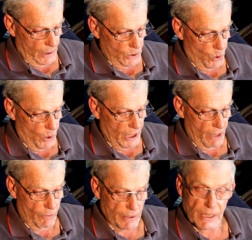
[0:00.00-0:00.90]
Talk it
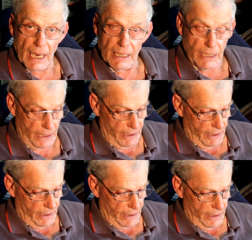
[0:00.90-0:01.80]
over with Sandy.
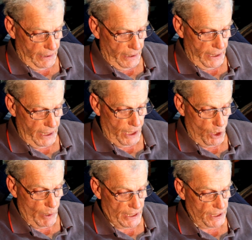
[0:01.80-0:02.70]
He
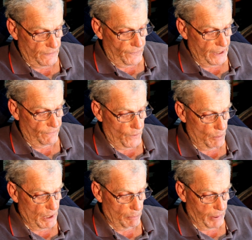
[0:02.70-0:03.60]
who has his feet
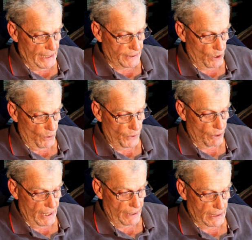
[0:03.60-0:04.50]
firmly planted on the
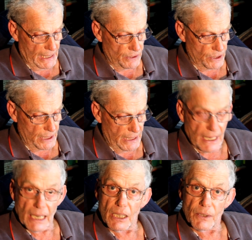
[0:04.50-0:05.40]
ground and hasn't seen
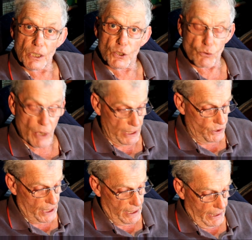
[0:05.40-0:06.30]
anything
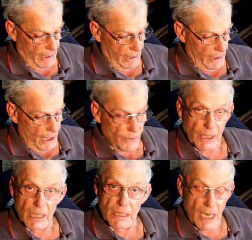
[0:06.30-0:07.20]
stranger
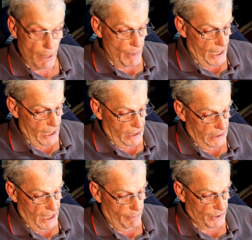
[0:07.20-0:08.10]
than his
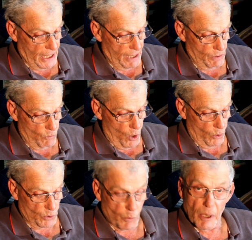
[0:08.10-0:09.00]
neighbour's hair and
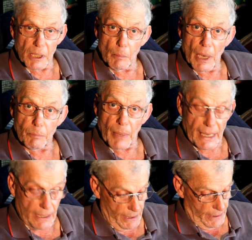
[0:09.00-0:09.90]
rollers wearing a mud
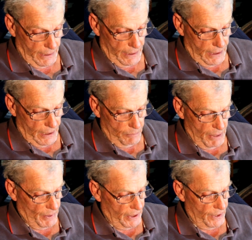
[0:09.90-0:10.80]
pack,
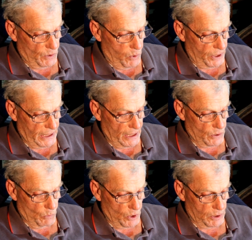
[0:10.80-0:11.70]
but believes what he
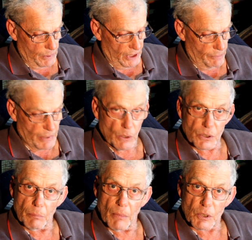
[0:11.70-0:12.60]
doesn't want to believe because
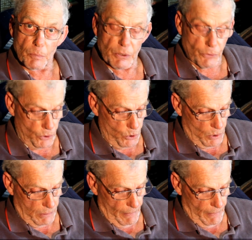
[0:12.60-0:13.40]
it must be true.